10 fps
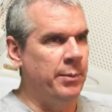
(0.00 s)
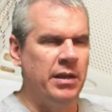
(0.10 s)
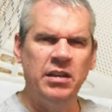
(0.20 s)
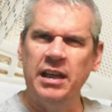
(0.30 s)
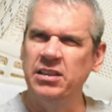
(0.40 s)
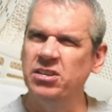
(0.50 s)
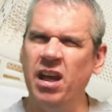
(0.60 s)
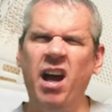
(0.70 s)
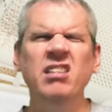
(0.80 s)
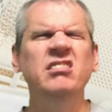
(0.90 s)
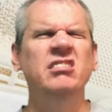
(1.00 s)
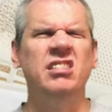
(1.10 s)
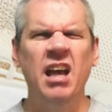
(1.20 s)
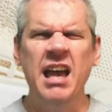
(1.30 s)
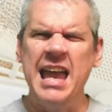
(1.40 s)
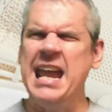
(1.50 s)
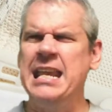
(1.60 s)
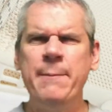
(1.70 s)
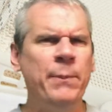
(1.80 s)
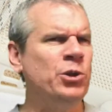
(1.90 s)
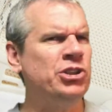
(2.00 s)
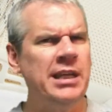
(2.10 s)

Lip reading: I mean, like tons, 80%,